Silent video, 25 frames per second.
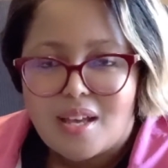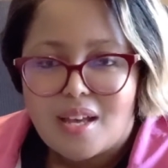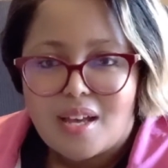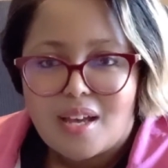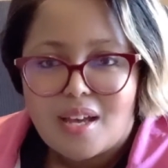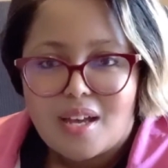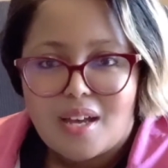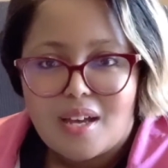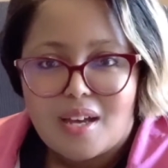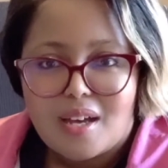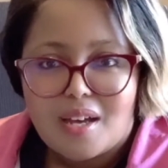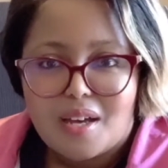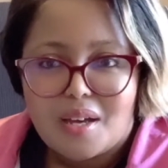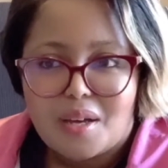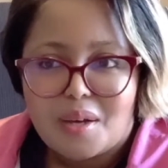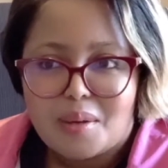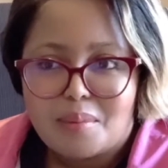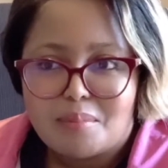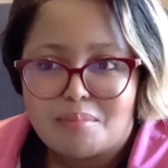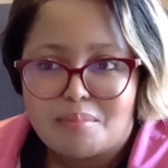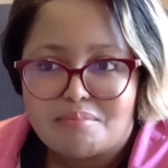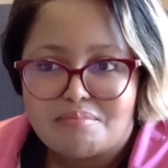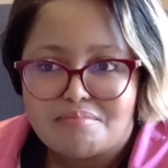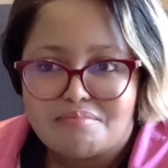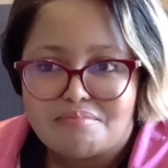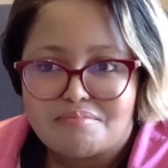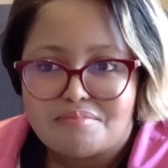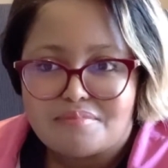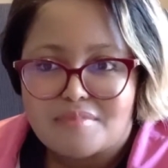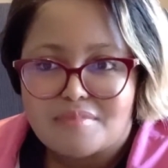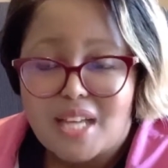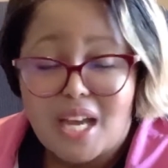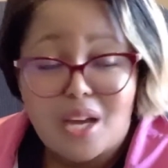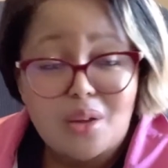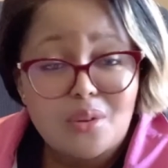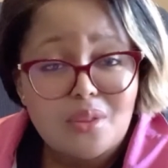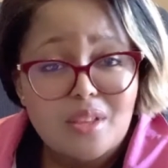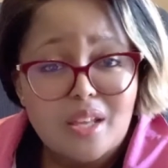um,
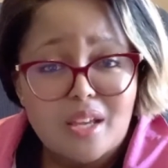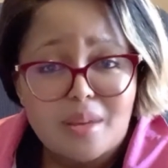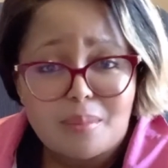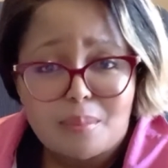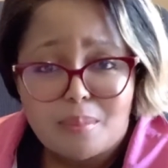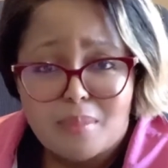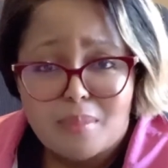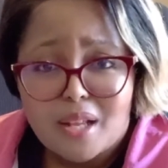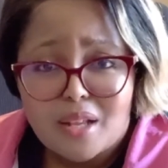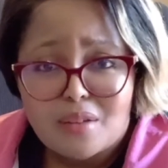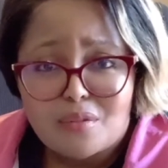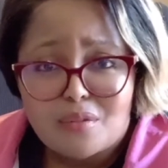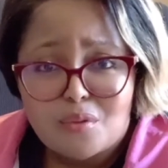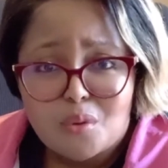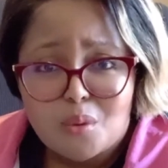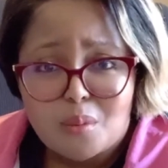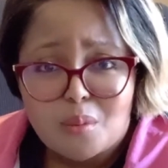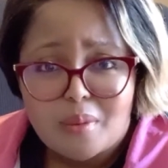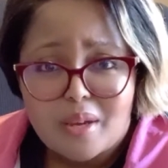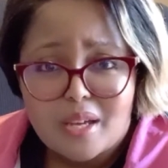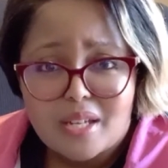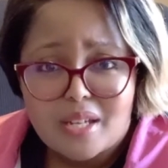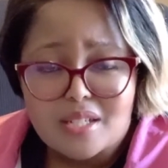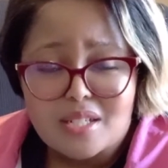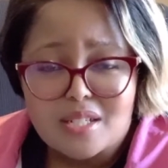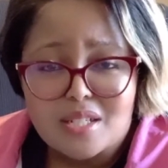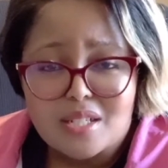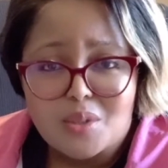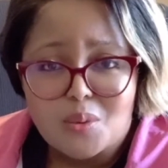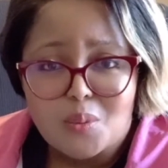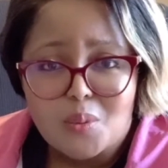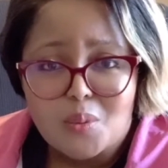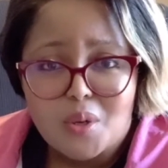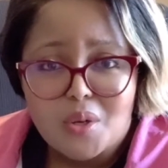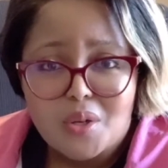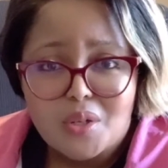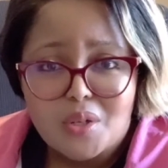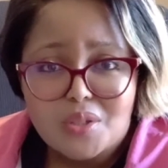how the platform actually
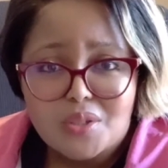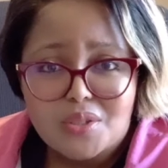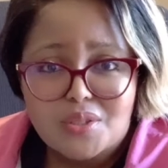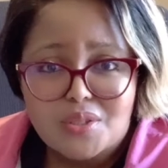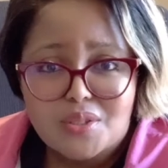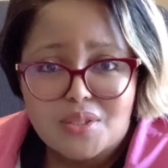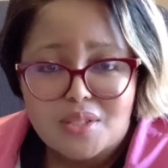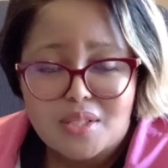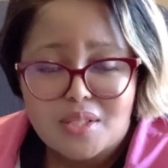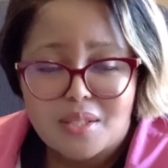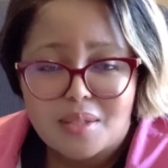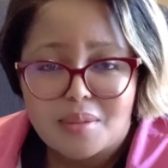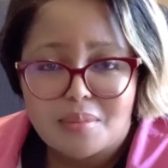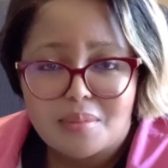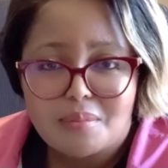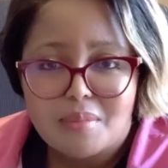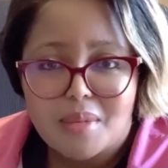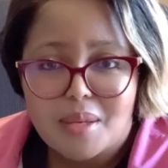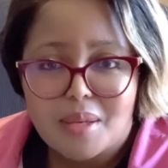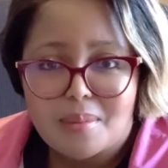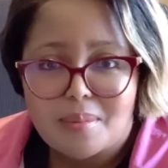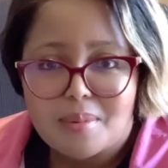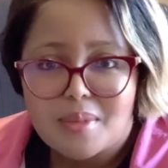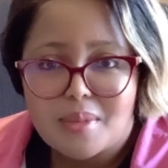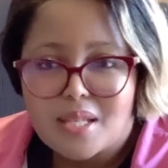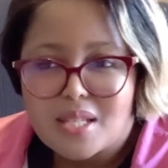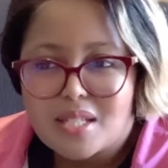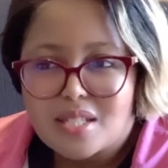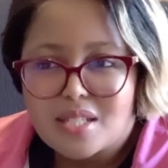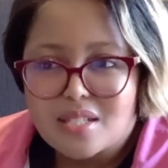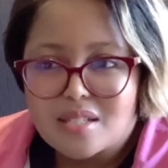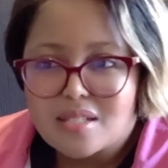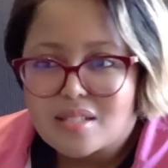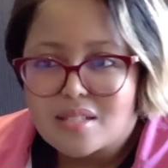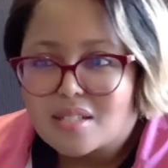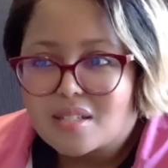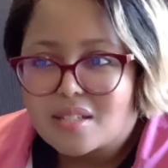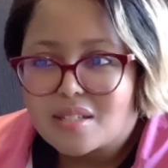works, maybe
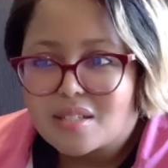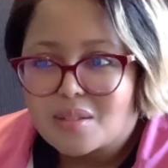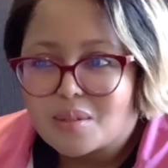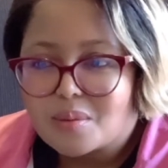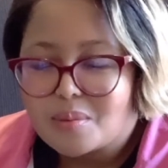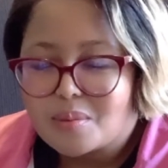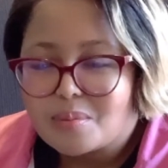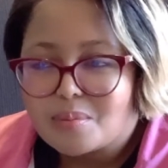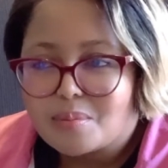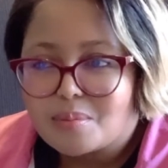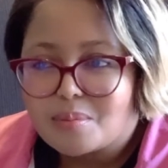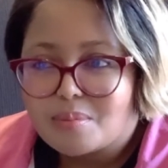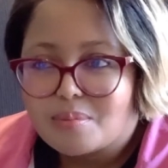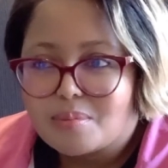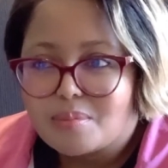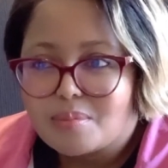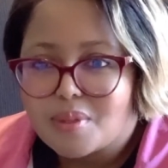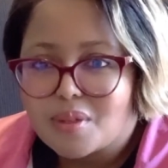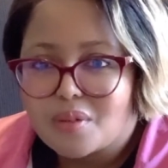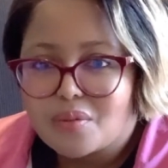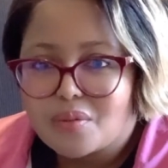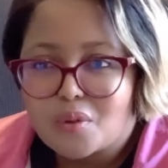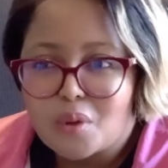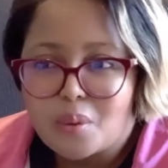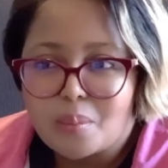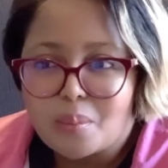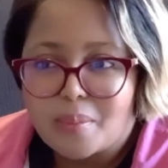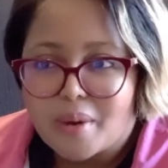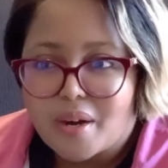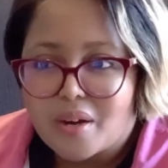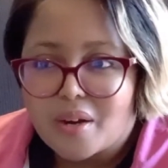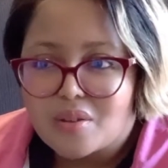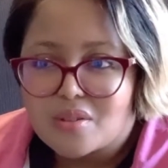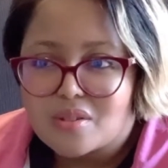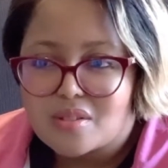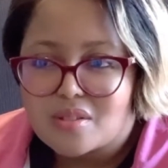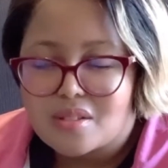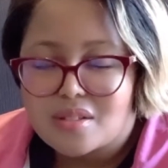just a little bit of
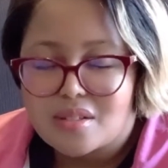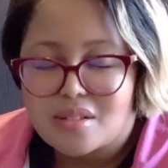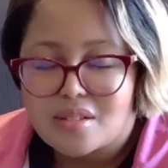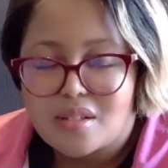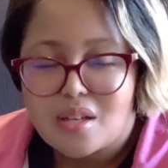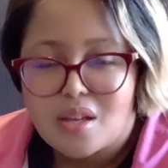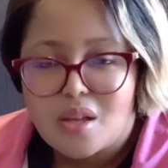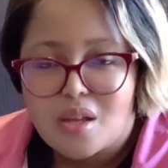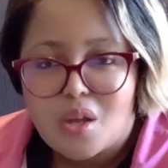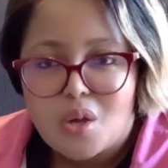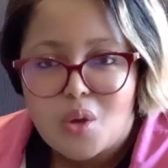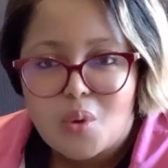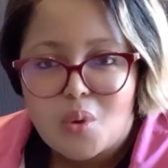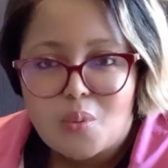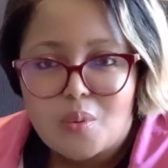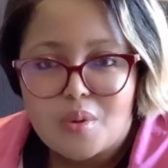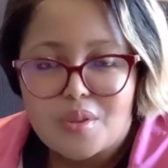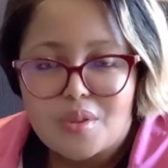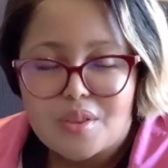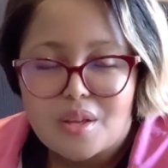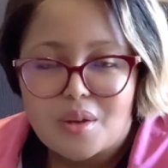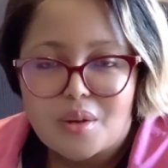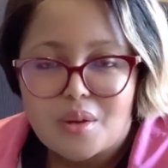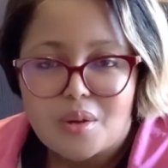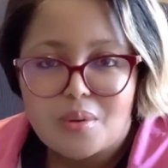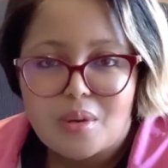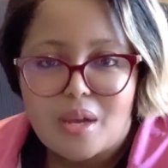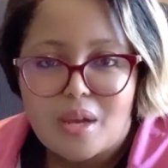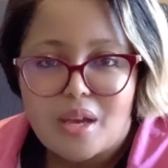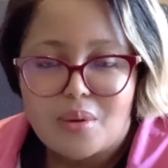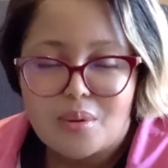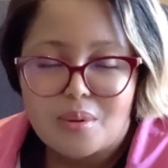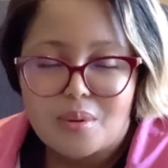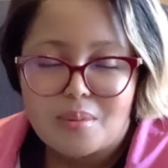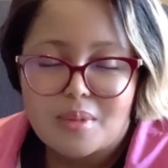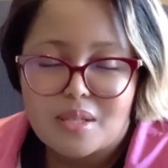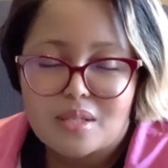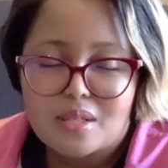comparison with
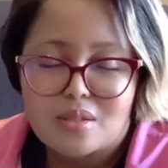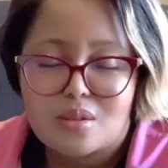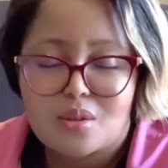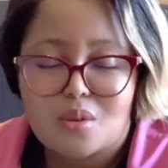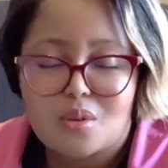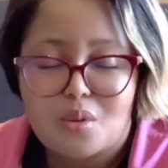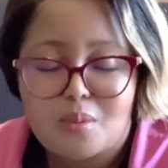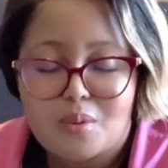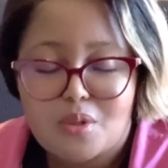Aramex Global